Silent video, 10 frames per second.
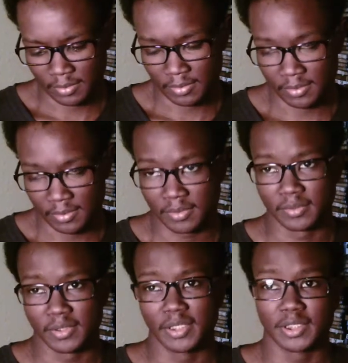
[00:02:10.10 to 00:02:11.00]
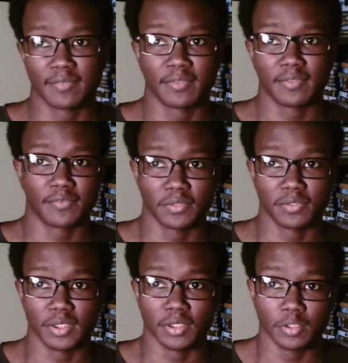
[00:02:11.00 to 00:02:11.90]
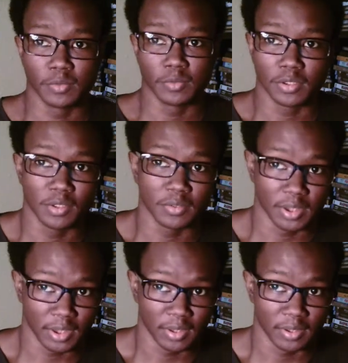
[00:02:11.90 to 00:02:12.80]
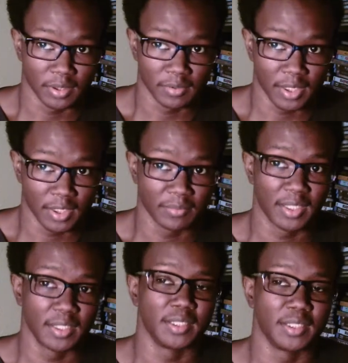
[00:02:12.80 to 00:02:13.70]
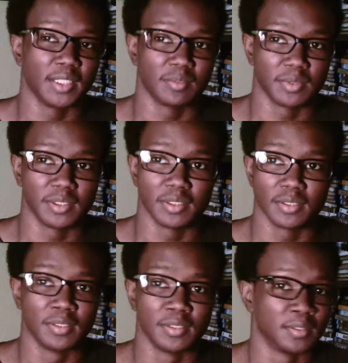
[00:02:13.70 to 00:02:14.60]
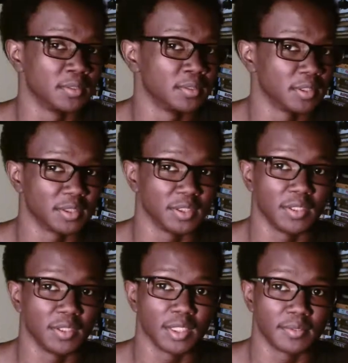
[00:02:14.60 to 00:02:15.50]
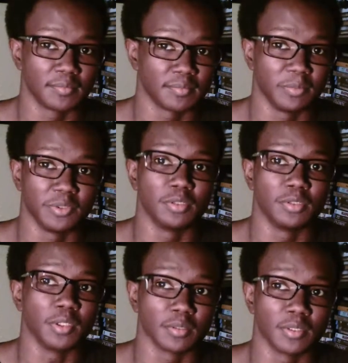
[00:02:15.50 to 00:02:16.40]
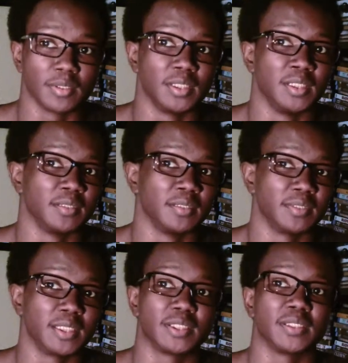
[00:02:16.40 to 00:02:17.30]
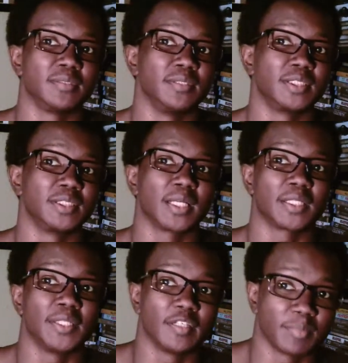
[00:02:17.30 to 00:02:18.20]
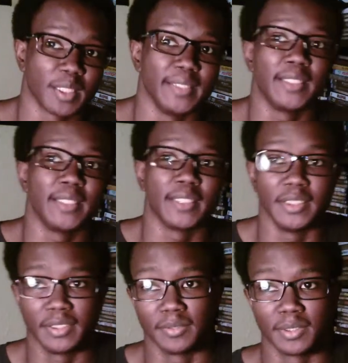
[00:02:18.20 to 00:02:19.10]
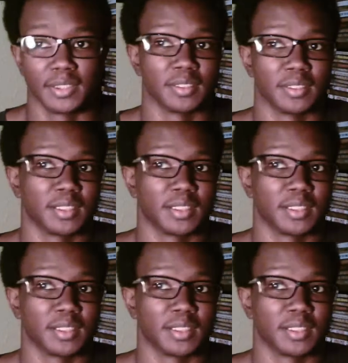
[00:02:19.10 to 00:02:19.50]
And there's even a few good Loomis quotes in there. I didn't write any down, but there's literally like maybe 2 or 3. That's it. He's not cut off by editing or anything like that.